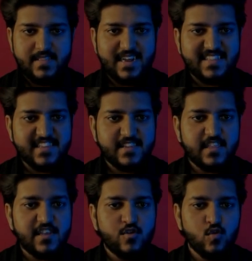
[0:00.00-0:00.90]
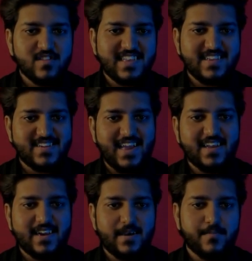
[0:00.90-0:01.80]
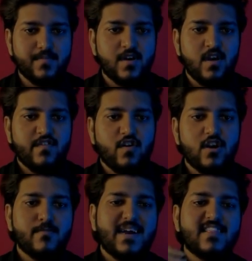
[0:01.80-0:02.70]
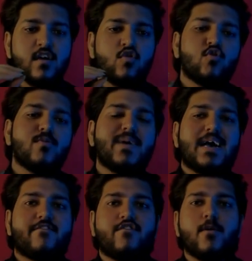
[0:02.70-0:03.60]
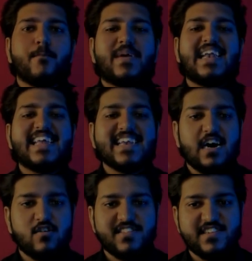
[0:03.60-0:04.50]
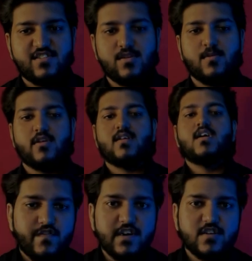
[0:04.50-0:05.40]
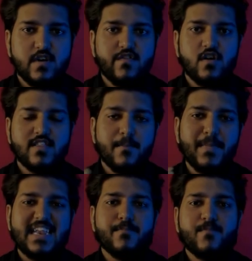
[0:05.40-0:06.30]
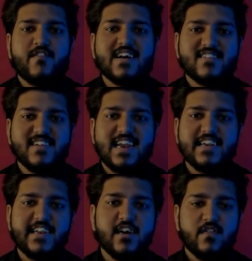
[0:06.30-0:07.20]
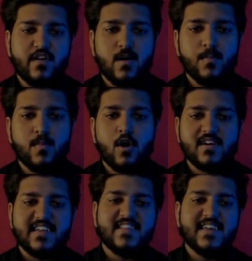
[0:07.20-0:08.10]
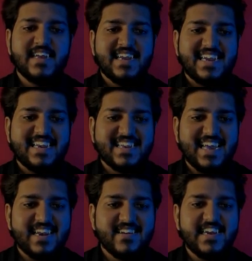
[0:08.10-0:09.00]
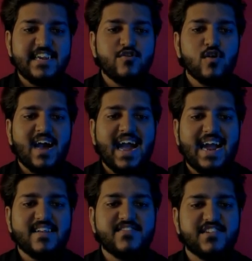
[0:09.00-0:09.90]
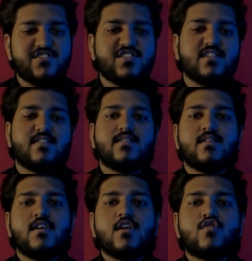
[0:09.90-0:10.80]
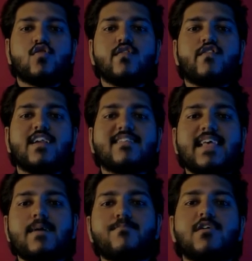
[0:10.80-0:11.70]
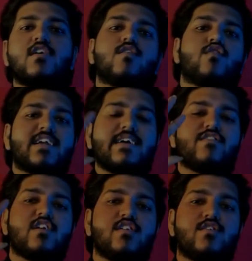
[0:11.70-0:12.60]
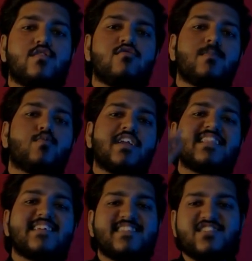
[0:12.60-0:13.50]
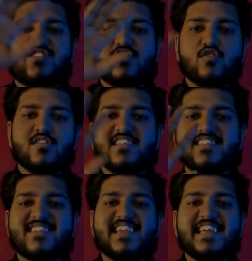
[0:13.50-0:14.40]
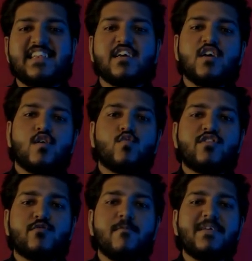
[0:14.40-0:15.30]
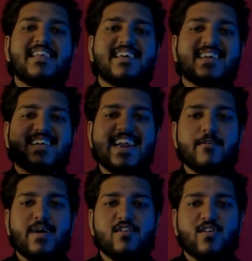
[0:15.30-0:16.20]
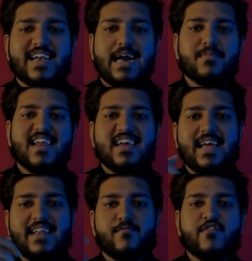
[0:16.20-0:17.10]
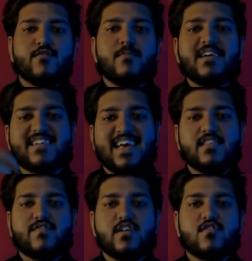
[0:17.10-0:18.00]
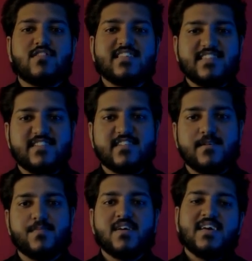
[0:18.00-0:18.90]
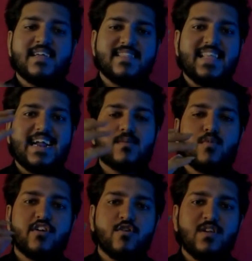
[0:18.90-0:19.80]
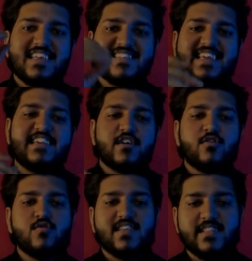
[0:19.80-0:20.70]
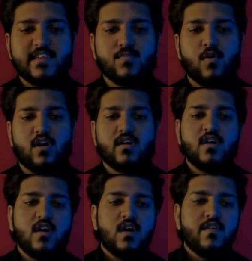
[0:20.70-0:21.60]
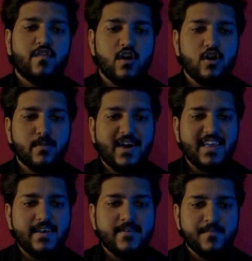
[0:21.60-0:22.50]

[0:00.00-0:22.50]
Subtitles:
that this is the use case diagram followed by the roadmap for building our gesture bot. First of all, the main functionality of our bot is it can read your hand gestures. So for example, whatever you are putting the gestures on the screen, which will be read by your camera and which will be transferred to the system, that module is introduced in this bot. Followed by,